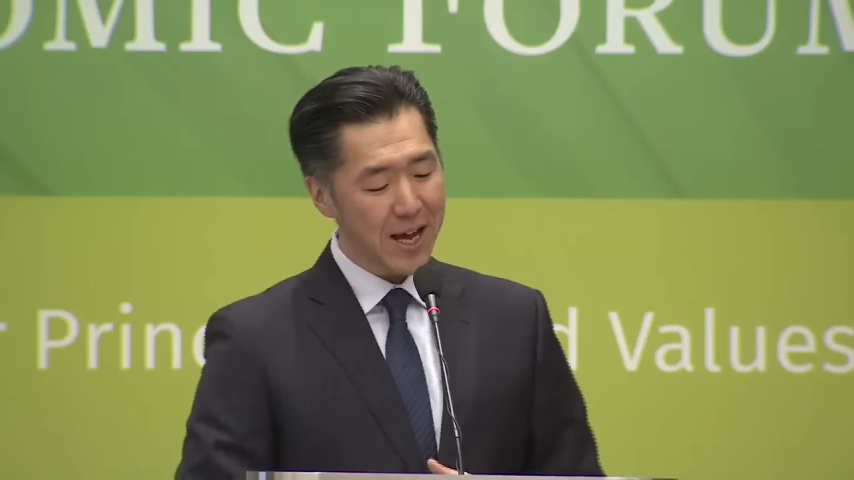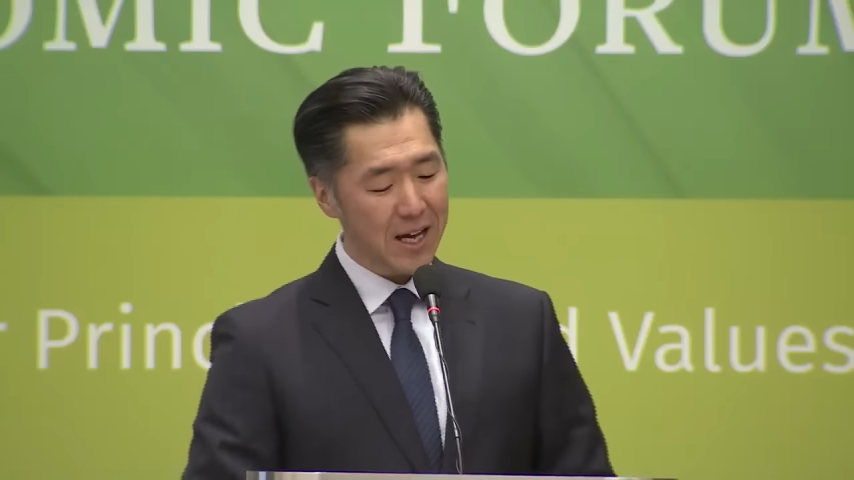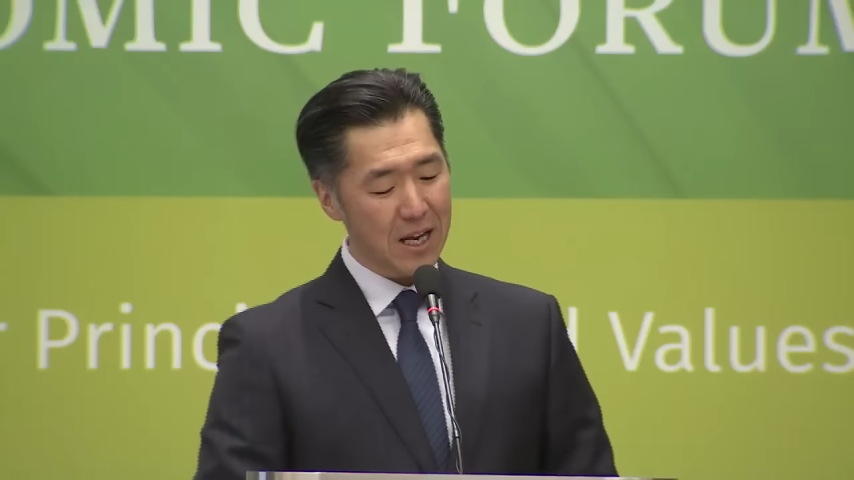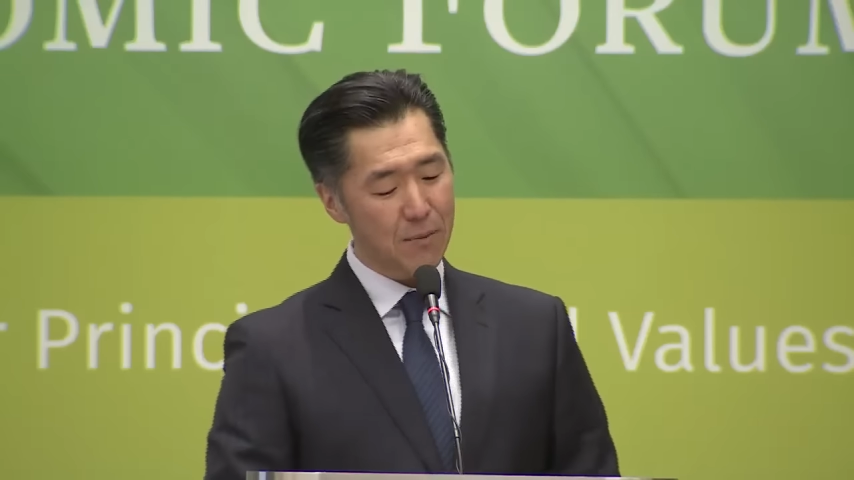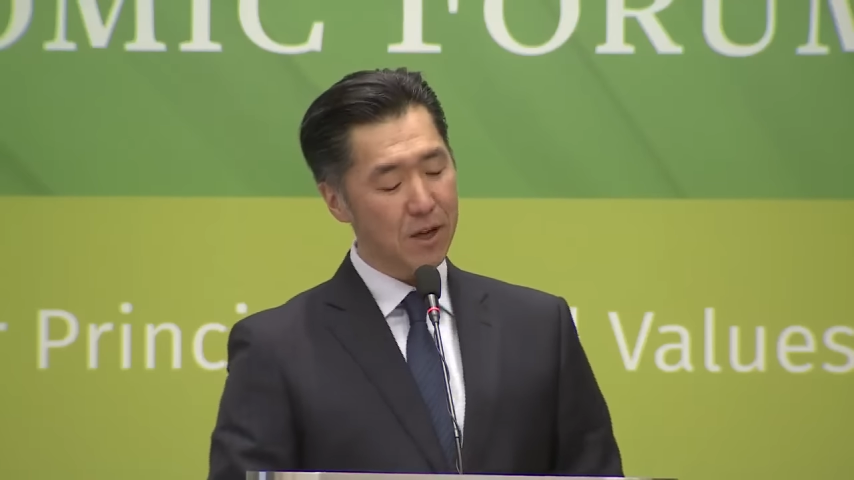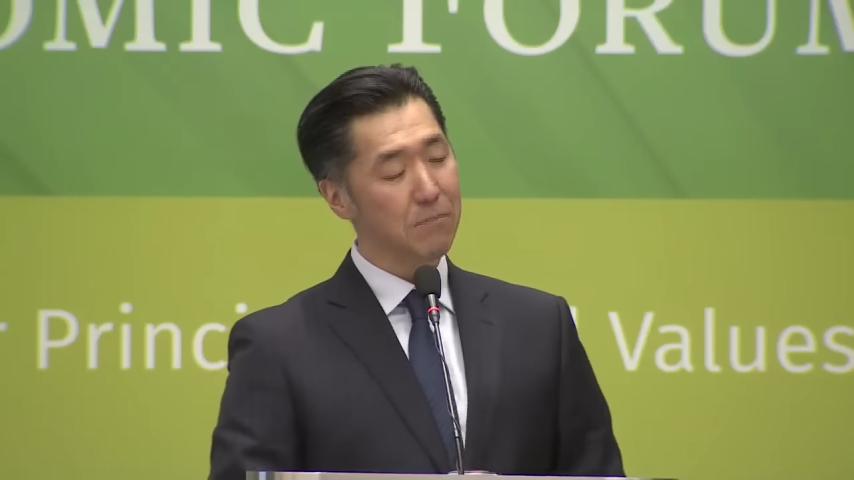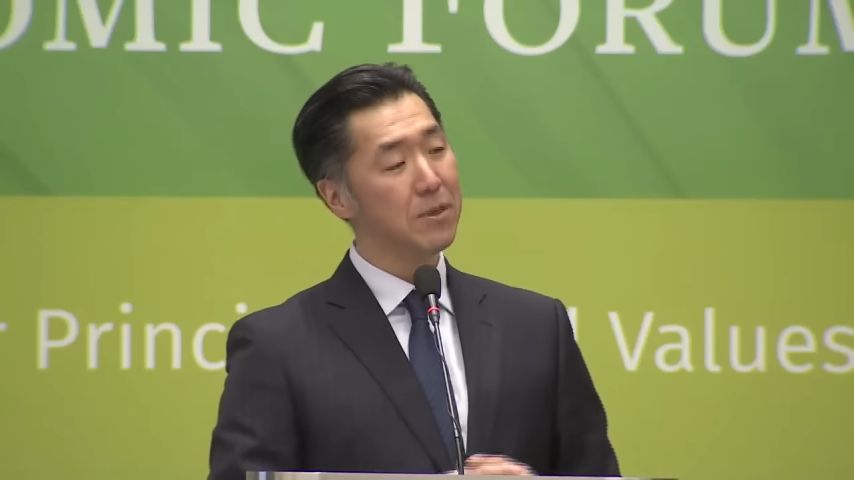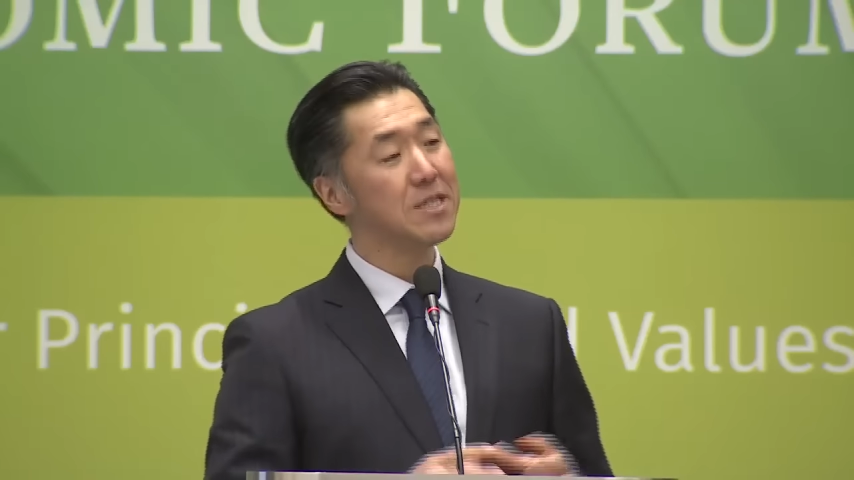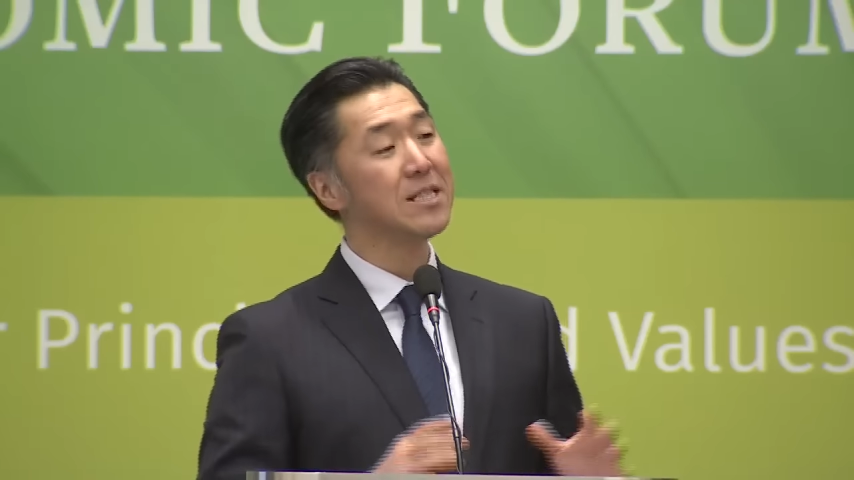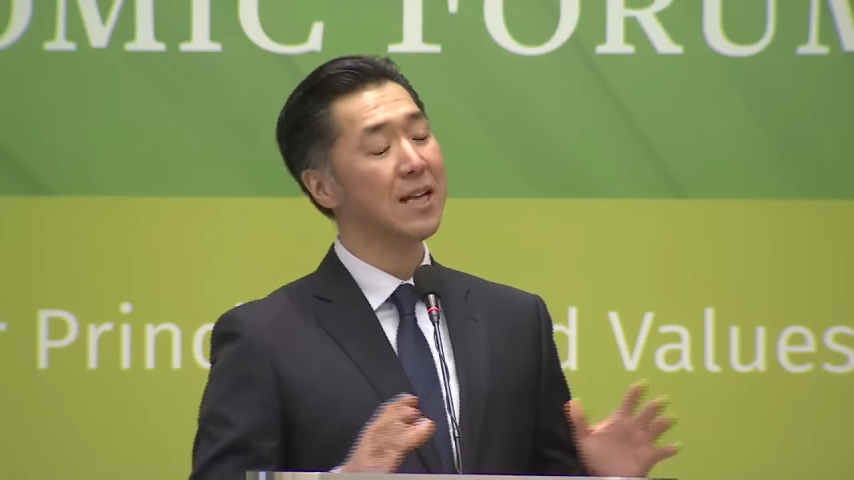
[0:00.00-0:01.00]
economic and
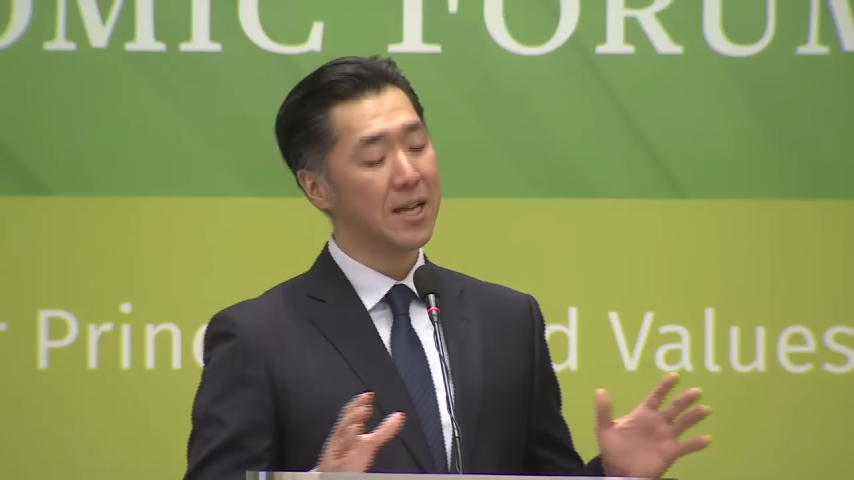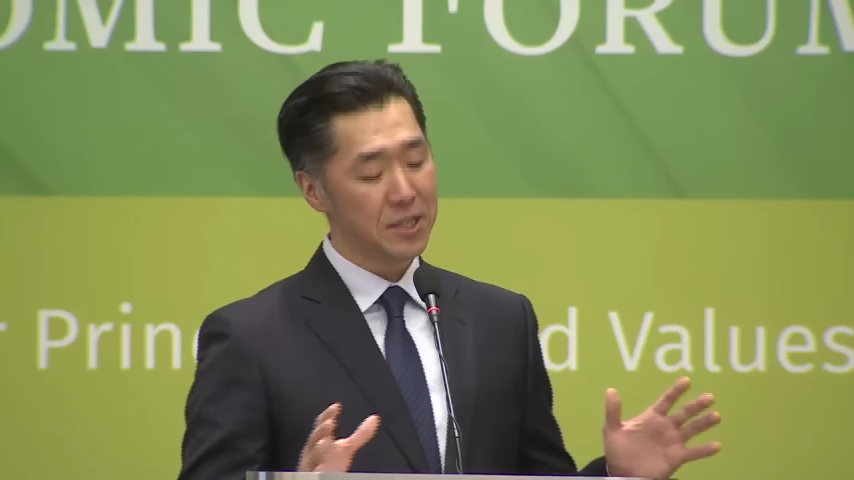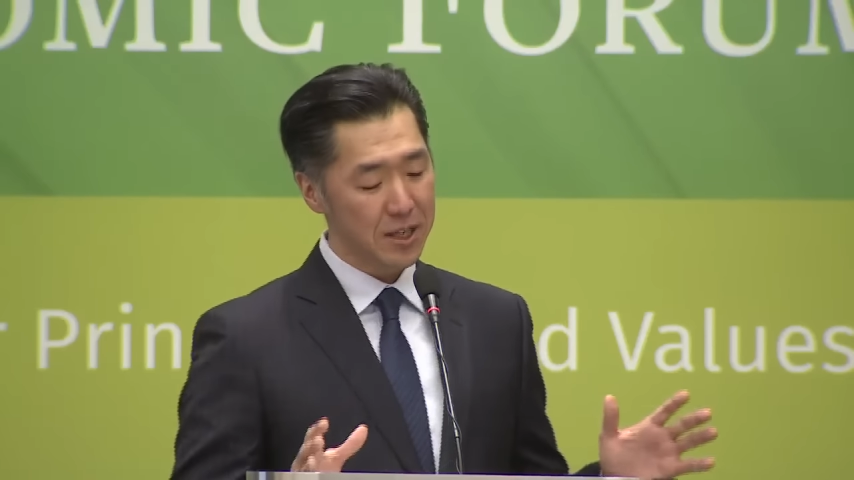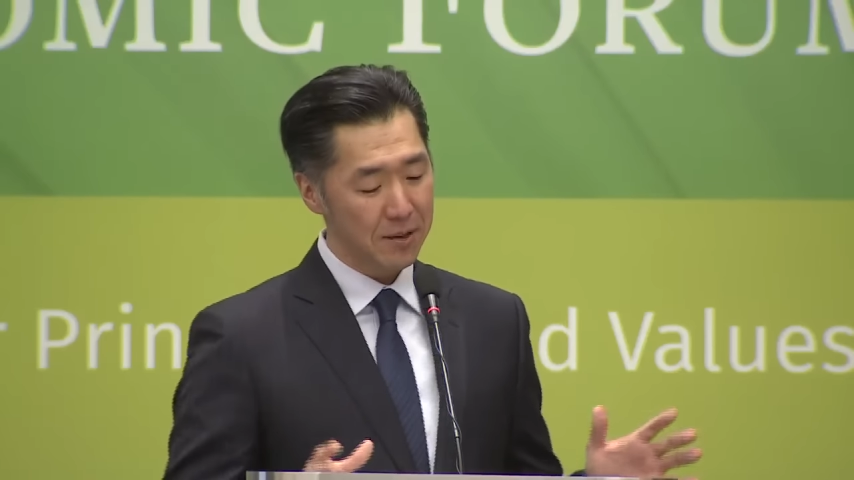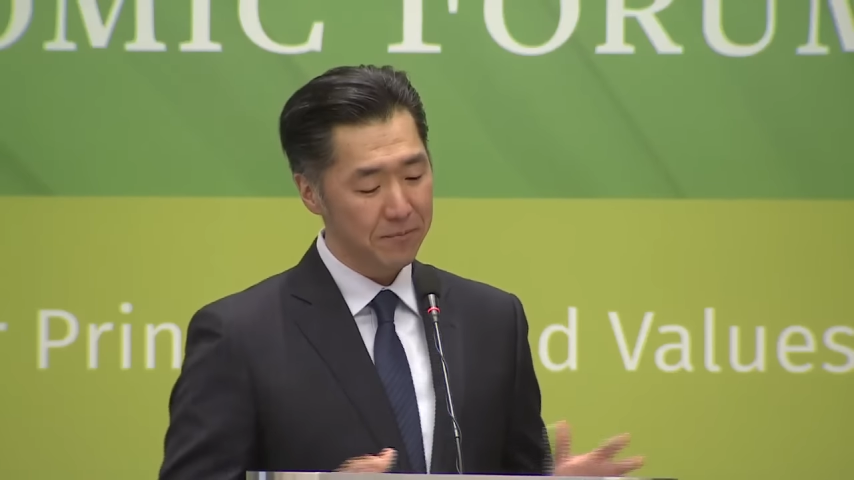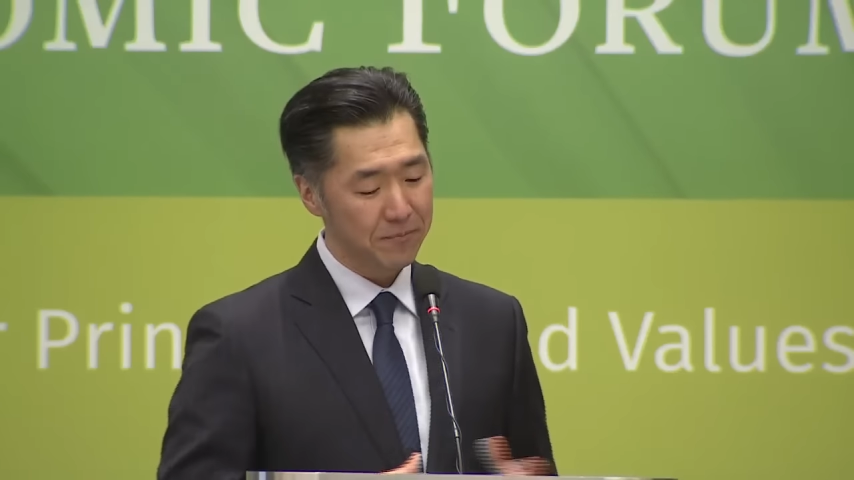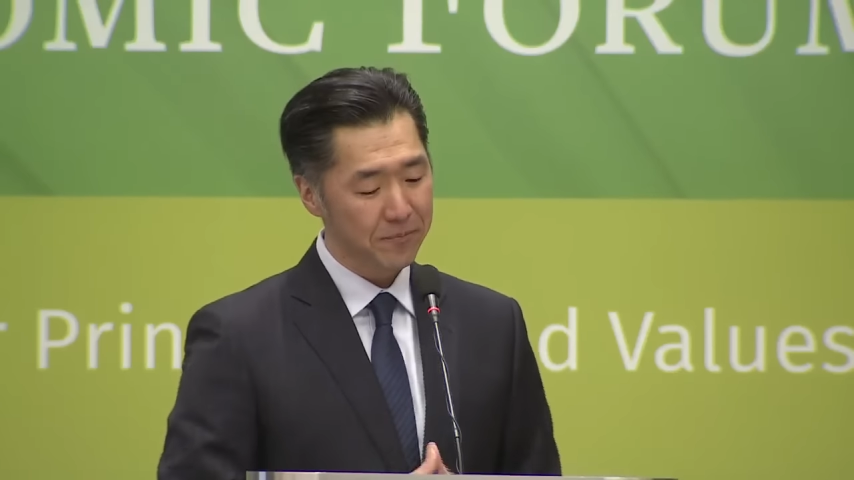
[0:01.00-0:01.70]
business landscape.